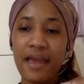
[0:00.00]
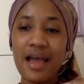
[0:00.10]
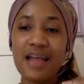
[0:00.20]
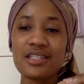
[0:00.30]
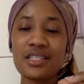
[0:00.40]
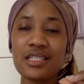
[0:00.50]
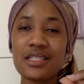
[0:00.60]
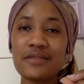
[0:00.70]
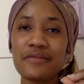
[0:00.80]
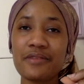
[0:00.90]
I
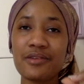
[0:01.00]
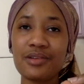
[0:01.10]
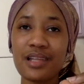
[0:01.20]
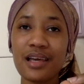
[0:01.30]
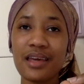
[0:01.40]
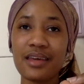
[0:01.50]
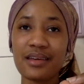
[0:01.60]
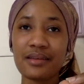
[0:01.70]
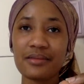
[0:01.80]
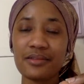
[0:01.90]
just feel like
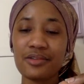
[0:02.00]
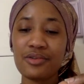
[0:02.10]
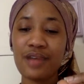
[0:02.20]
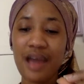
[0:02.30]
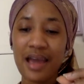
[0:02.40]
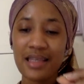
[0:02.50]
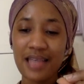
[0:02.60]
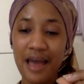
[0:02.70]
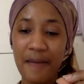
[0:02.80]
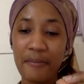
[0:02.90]
you guys
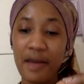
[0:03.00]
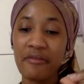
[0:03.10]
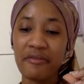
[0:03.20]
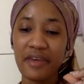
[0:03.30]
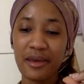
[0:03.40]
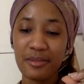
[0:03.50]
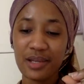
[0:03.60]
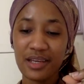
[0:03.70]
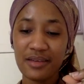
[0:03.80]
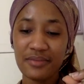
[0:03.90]
are my
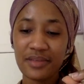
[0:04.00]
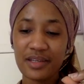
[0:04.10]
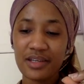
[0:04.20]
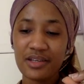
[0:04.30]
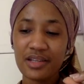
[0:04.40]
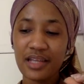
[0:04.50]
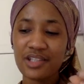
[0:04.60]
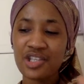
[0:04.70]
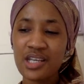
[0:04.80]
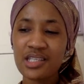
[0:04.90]
family. Like,
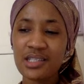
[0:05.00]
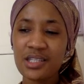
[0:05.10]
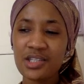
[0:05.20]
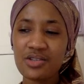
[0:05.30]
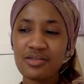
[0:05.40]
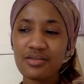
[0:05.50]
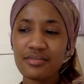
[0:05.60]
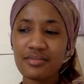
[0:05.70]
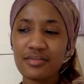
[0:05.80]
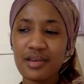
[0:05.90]
just,
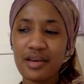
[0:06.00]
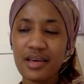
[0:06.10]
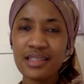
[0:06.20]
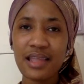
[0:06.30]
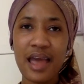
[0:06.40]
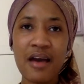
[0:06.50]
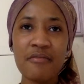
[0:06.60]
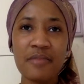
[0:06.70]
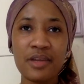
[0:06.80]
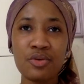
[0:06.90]
it's like
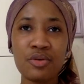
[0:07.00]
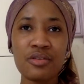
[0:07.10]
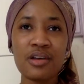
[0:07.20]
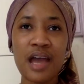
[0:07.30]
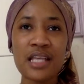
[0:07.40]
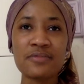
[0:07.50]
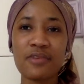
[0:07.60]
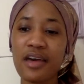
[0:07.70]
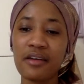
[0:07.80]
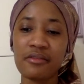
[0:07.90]
I've been knowing you guys
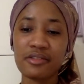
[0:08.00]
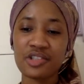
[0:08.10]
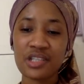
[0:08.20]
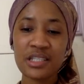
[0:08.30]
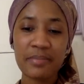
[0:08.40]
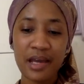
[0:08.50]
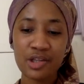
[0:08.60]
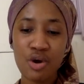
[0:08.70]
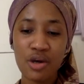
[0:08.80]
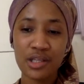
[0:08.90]
forever just by
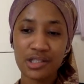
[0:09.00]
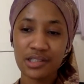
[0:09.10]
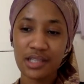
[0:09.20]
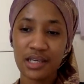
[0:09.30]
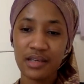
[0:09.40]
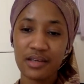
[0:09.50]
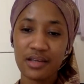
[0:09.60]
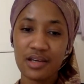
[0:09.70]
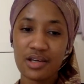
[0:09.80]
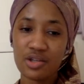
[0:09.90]
talking today,
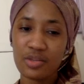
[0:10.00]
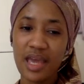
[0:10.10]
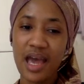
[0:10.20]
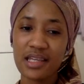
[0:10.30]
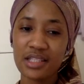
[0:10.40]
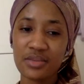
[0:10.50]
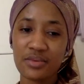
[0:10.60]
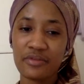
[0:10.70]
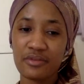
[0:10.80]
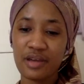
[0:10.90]
to be honest
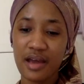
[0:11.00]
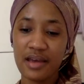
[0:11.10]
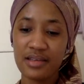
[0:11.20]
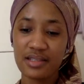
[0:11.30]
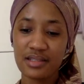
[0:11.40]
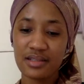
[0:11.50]
with you guys.